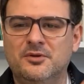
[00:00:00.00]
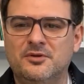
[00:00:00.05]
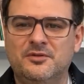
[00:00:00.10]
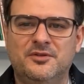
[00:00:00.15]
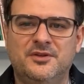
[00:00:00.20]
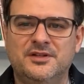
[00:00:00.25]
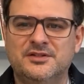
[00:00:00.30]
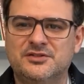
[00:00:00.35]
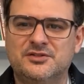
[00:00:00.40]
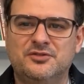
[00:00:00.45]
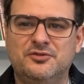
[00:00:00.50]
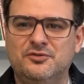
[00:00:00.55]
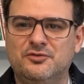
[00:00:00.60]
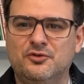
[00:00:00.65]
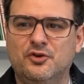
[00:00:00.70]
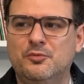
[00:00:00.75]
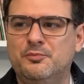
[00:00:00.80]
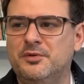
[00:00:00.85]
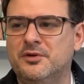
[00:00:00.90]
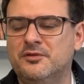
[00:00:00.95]
this
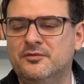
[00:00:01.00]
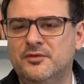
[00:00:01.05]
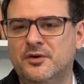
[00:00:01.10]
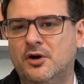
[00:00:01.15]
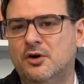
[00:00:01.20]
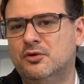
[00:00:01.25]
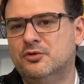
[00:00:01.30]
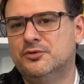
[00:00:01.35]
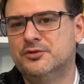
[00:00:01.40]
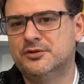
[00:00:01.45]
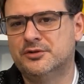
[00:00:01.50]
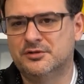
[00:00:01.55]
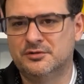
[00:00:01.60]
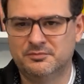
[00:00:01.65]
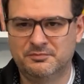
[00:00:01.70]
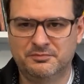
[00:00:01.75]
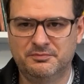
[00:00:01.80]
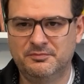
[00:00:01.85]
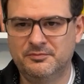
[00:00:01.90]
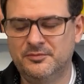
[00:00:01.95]
group of
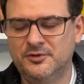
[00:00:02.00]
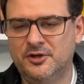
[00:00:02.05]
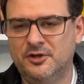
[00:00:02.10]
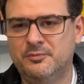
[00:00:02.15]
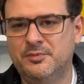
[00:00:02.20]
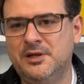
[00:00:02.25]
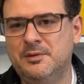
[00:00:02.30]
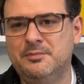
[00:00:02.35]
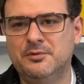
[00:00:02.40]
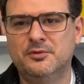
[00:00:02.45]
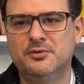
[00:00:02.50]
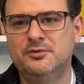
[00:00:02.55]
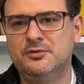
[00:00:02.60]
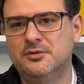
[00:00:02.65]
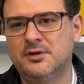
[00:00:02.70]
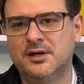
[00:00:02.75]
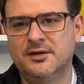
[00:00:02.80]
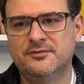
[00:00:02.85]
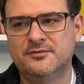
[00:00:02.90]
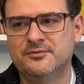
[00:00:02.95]
older people
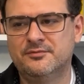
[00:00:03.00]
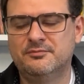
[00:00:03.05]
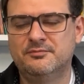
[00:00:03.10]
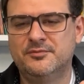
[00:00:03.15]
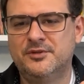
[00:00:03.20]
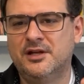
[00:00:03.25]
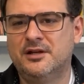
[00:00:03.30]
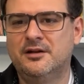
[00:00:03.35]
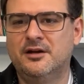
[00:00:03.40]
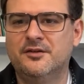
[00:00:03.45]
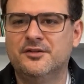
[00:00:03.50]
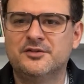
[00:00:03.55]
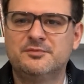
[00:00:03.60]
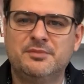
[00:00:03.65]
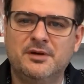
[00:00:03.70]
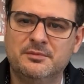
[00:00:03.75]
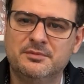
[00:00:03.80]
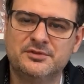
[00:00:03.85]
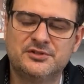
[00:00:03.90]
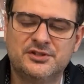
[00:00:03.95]
who have done all this
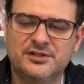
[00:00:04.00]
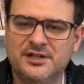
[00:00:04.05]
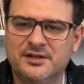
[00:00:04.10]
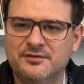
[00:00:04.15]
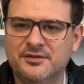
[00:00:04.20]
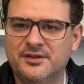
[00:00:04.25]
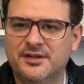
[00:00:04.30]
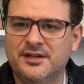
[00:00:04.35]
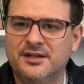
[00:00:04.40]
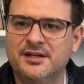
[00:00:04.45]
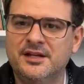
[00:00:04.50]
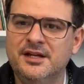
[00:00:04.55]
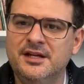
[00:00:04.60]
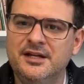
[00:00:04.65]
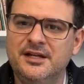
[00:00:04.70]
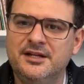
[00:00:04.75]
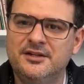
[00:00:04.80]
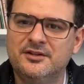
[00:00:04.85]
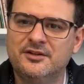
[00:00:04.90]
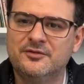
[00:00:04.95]
publishing and everything
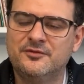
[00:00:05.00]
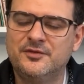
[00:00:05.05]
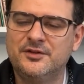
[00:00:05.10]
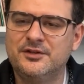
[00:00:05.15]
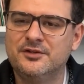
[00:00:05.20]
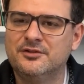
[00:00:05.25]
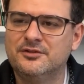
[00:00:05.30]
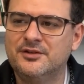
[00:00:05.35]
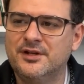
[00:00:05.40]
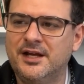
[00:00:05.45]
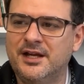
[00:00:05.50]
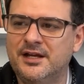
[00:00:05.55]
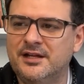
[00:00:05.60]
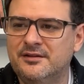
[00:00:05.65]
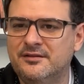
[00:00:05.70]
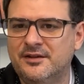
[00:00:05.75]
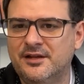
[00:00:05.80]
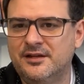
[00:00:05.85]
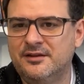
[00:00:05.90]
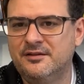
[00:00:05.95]
in their field,
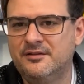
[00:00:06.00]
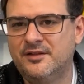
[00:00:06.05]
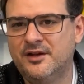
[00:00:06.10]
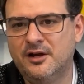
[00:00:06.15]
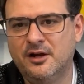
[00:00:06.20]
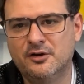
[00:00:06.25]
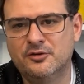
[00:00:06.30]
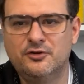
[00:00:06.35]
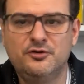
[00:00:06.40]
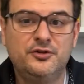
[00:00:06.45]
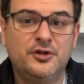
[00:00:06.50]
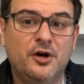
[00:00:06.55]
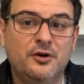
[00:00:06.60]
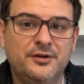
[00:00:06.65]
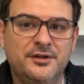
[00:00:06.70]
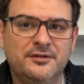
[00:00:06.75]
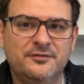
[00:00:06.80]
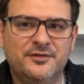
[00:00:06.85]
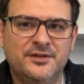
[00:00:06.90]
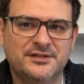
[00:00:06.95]
and they are
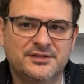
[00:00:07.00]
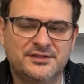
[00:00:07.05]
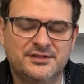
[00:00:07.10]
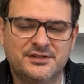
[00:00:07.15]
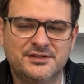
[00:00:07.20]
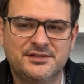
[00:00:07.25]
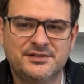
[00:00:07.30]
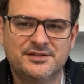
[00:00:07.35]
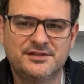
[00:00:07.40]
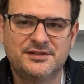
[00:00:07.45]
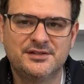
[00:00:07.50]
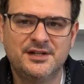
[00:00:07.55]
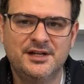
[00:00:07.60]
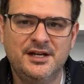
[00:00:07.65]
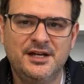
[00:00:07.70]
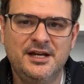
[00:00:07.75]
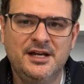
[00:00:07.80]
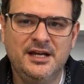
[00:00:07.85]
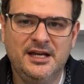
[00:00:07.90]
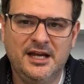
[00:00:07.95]
Newtonian physicists.
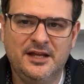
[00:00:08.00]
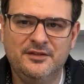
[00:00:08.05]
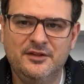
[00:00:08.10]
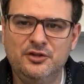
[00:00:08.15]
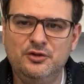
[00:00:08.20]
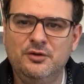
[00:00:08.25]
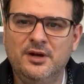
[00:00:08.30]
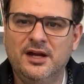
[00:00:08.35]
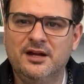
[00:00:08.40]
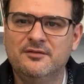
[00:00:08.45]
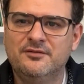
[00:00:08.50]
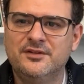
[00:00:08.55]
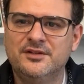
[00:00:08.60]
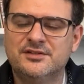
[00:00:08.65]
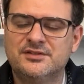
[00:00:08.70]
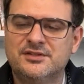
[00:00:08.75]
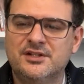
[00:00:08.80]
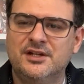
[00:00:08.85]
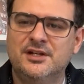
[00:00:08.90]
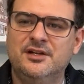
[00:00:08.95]
And then you have
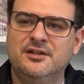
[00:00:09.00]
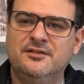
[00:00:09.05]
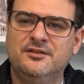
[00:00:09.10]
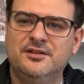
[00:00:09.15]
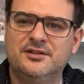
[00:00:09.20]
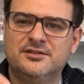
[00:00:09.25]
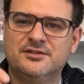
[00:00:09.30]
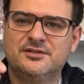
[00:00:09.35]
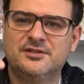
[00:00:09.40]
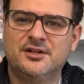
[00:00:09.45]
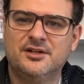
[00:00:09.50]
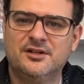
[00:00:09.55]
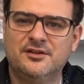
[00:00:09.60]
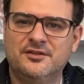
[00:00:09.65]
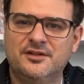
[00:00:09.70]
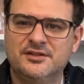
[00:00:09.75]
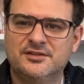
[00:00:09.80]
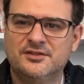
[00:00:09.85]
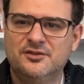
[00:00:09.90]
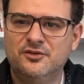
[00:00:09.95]
this
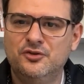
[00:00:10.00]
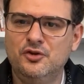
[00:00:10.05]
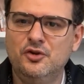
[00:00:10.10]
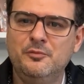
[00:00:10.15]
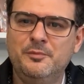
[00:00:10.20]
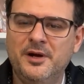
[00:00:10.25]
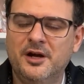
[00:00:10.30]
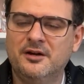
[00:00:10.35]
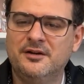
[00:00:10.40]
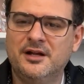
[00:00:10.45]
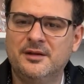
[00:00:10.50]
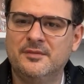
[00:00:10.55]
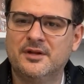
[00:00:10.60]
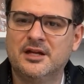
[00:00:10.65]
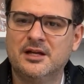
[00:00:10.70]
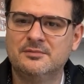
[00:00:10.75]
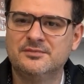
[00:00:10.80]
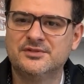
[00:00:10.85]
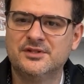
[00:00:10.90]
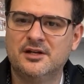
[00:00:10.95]
new paradigm
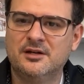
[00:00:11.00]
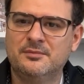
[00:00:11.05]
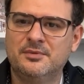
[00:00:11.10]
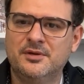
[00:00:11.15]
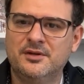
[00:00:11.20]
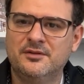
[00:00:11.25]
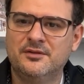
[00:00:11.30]
that comes up,